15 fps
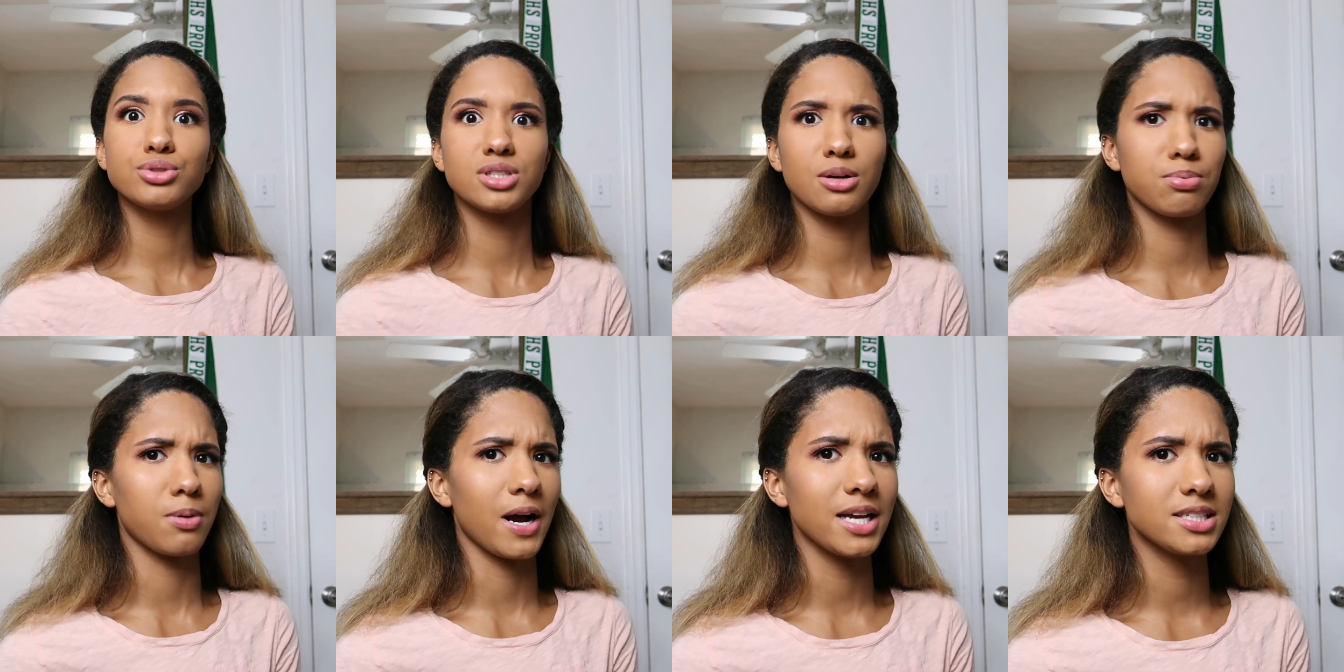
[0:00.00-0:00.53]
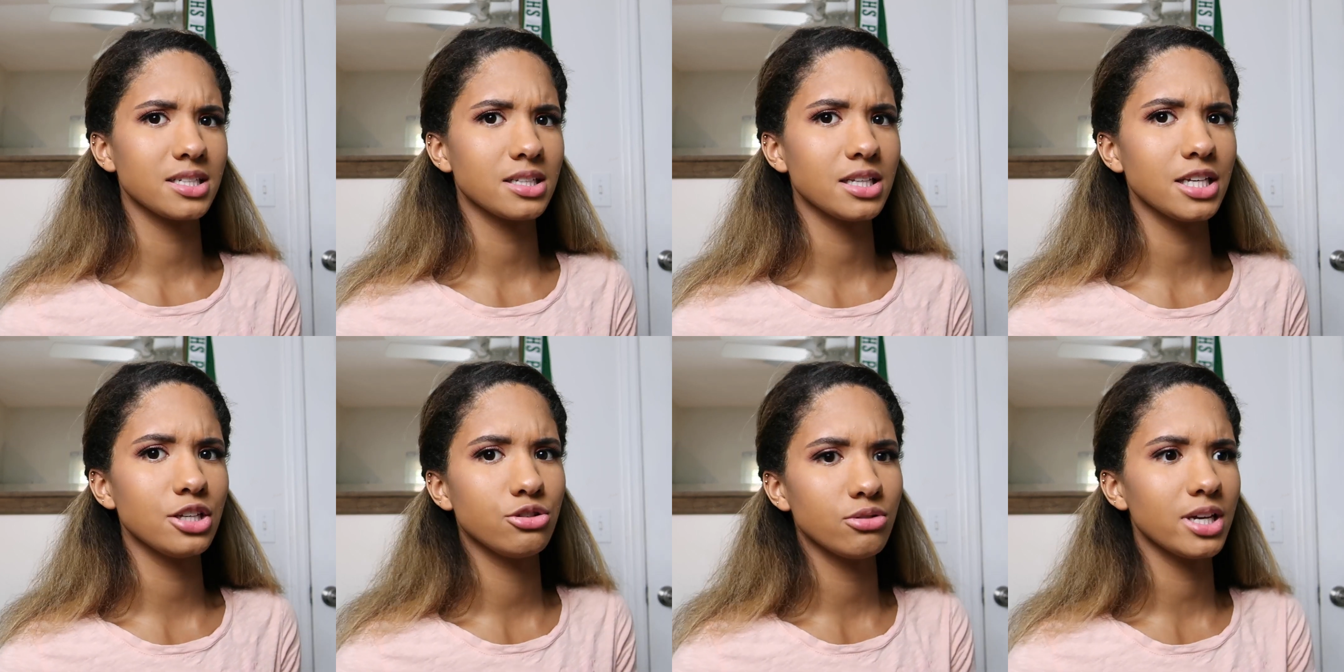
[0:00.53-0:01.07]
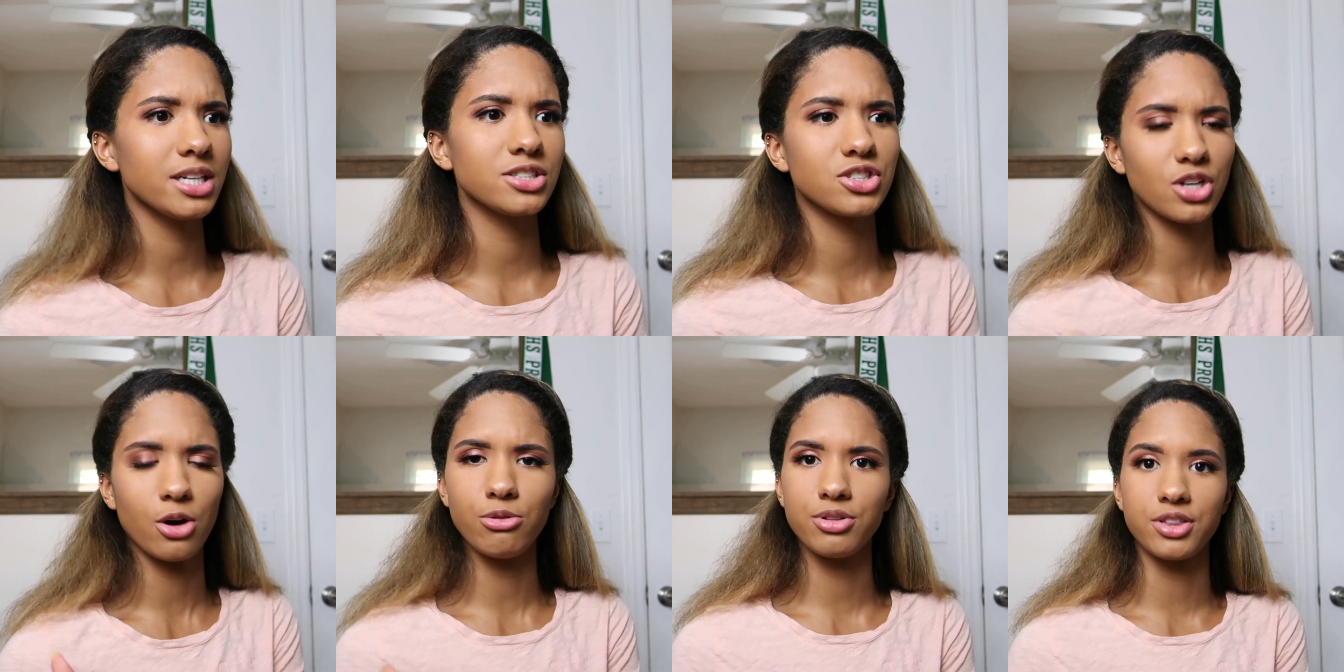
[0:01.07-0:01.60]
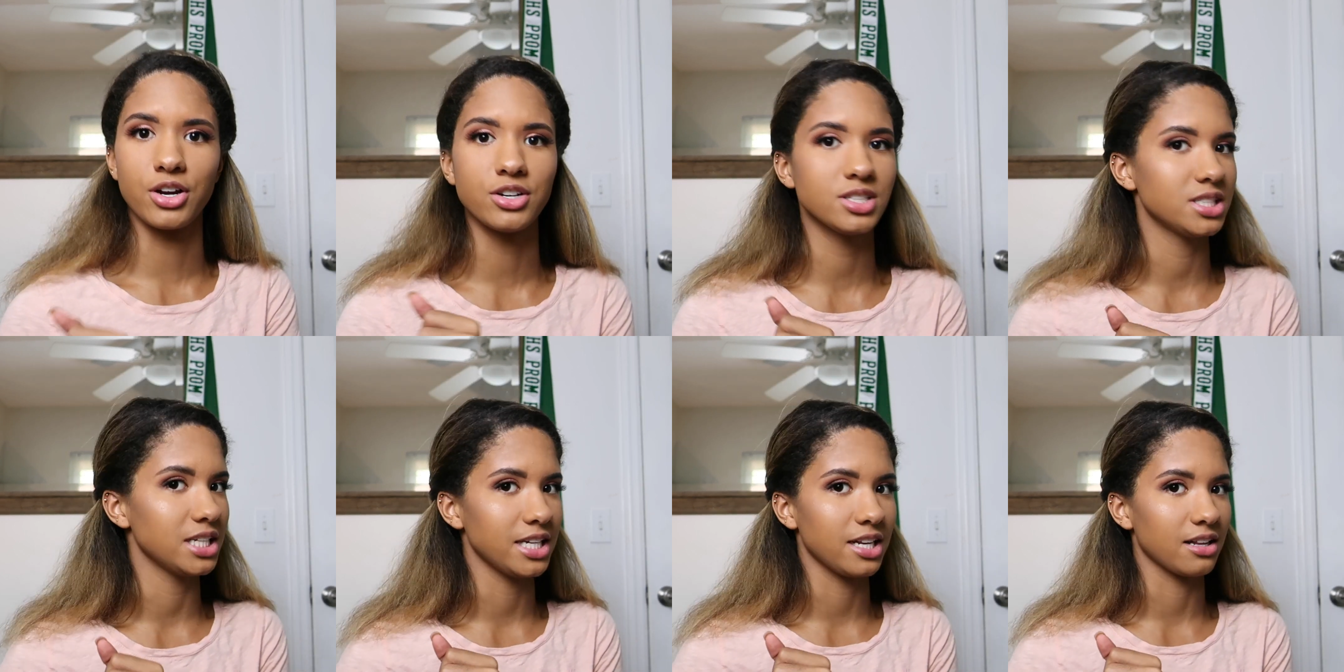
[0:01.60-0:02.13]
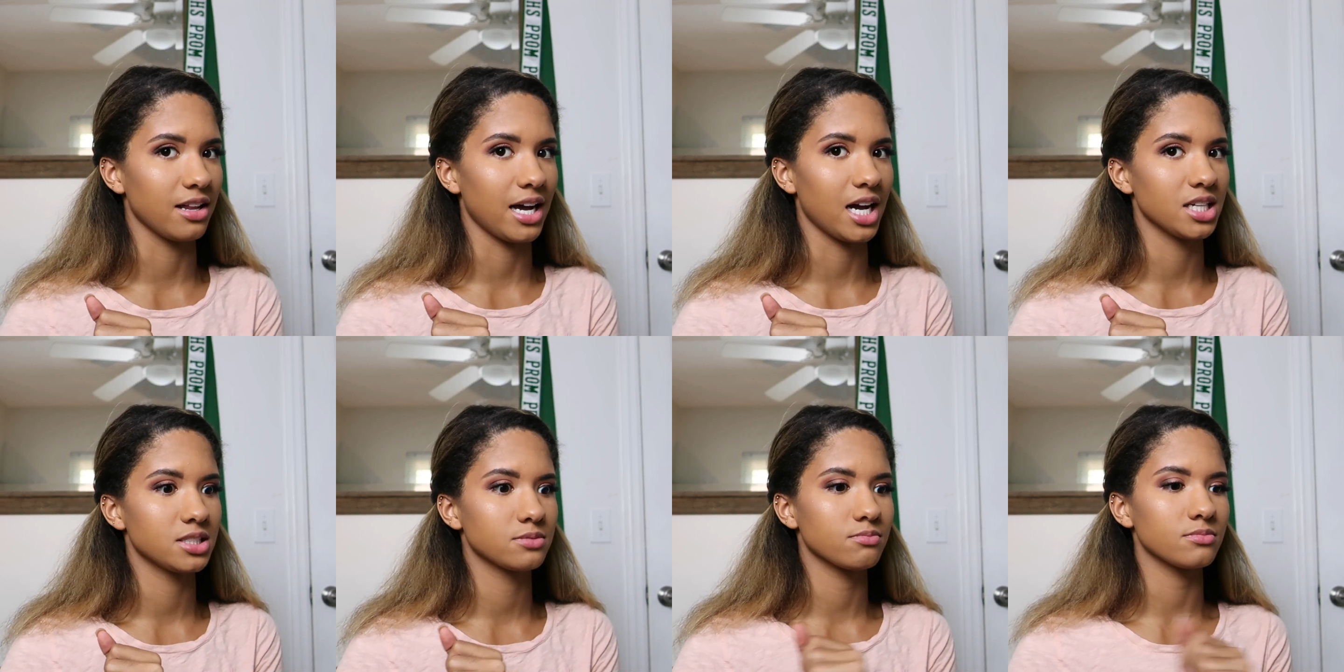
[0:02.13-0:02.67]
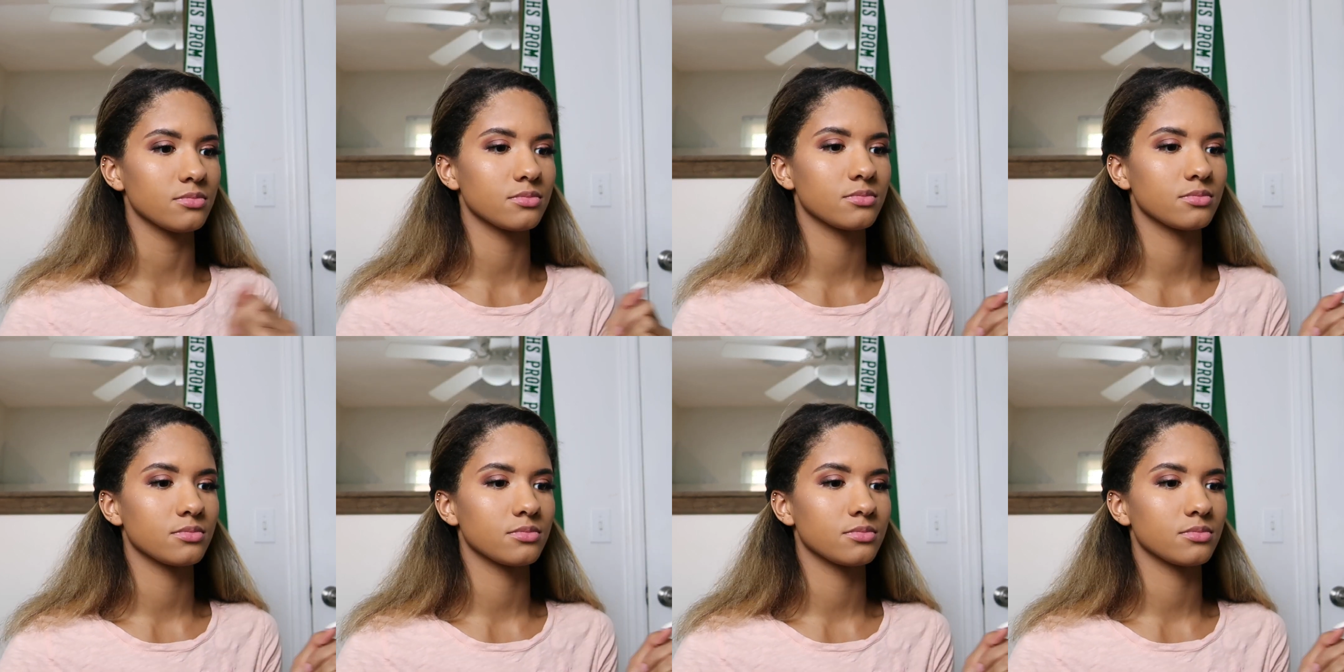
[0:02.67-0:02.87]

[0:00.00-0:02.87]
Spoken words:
Surprisingly, you get so thirsty in class.